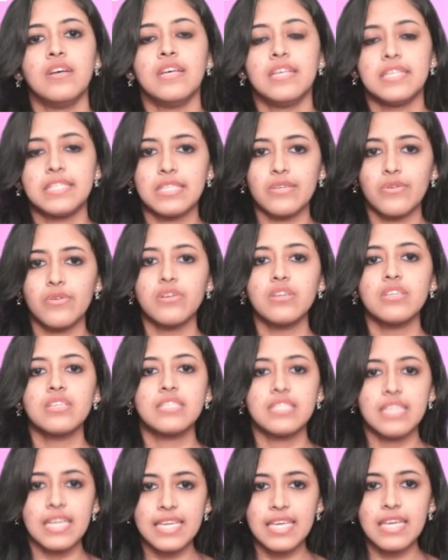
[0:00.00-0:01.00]
So,
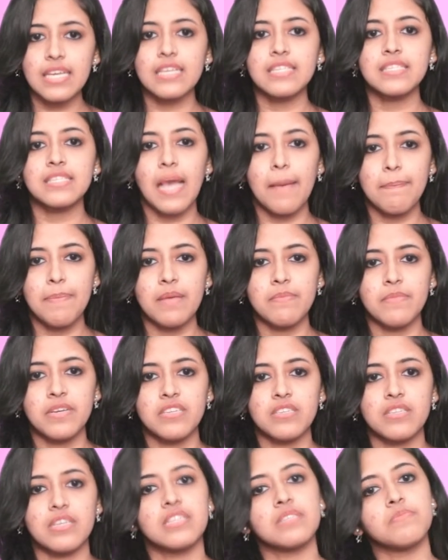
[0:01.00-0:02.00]
taking a
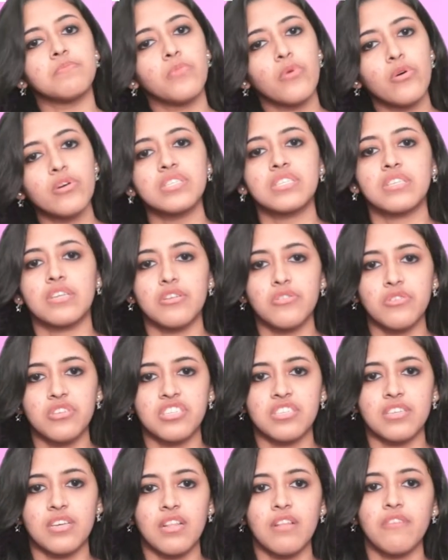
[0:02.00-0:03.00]
supplement is most
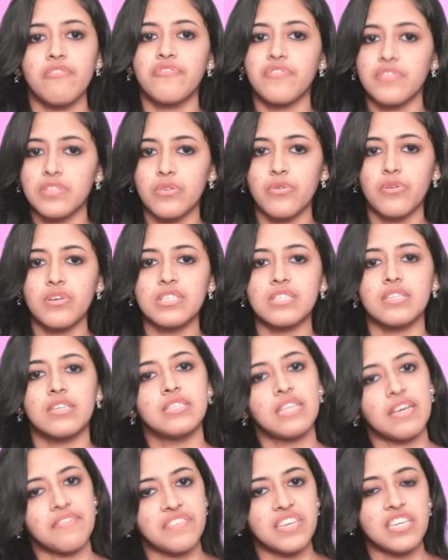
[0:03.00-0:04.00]
crucial for those
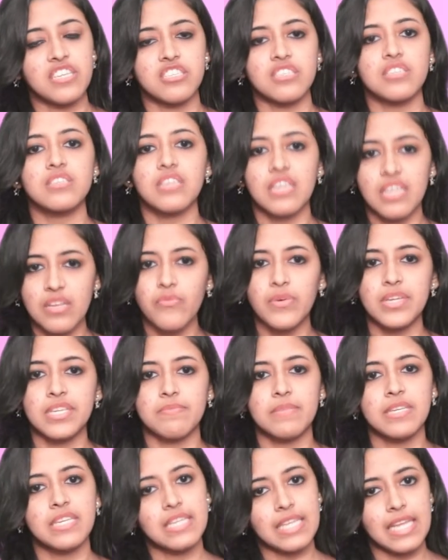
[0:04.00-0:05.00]
deficient in
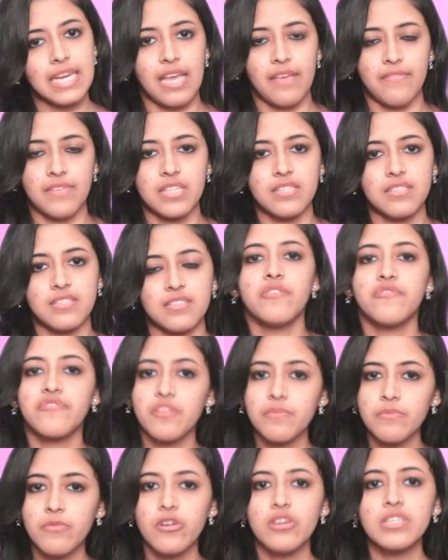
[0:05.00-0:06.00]
vitamin D levels.
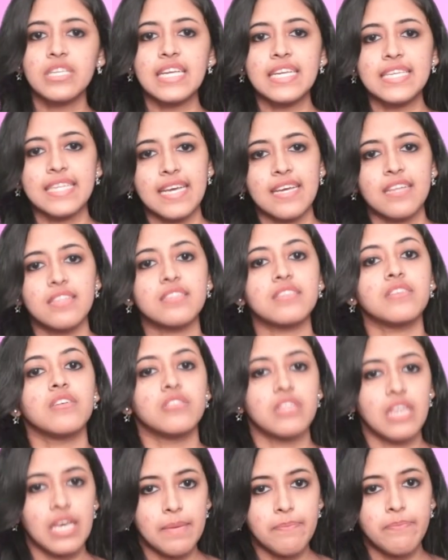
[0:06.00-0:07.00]
For more details on
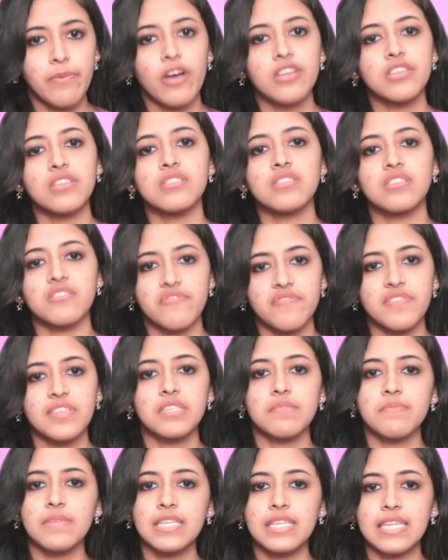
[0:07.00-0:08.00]
the importance of
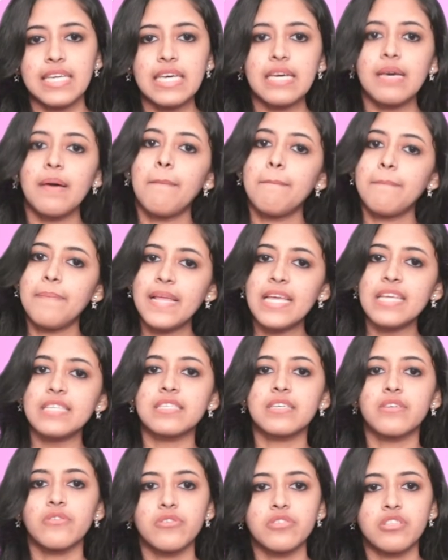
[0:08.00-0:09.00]
vitamin D,
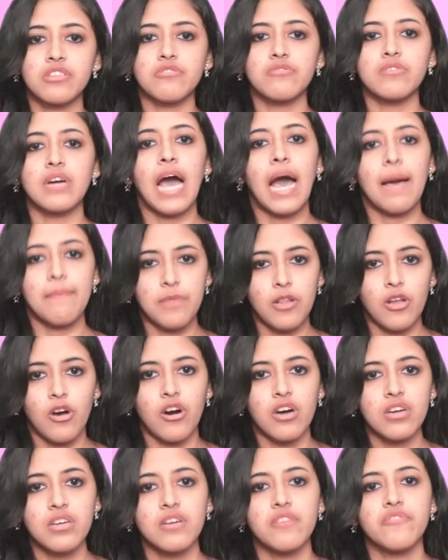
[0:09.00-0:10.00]
please go through our
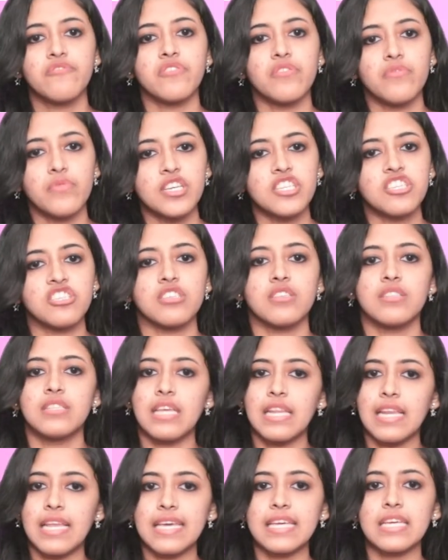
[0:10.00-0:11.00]
blog, for which the
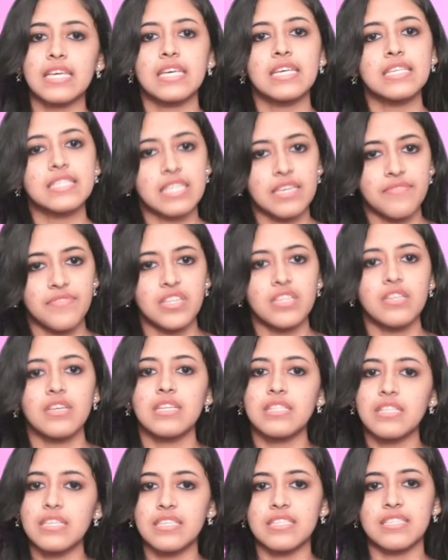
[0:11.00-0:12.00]
link is given
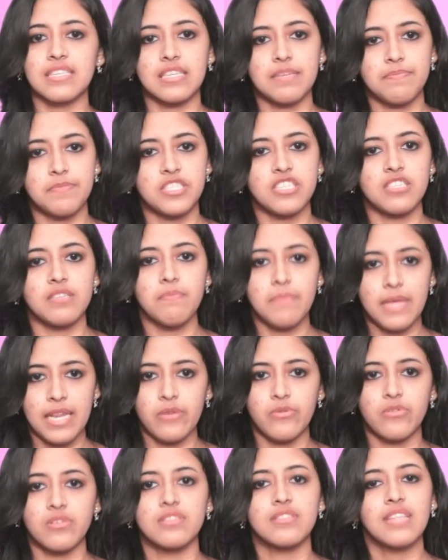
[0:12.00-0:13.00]
in the description
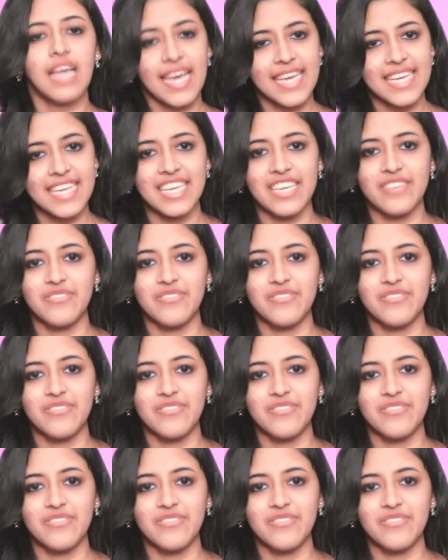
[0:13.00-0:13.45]
below. Thank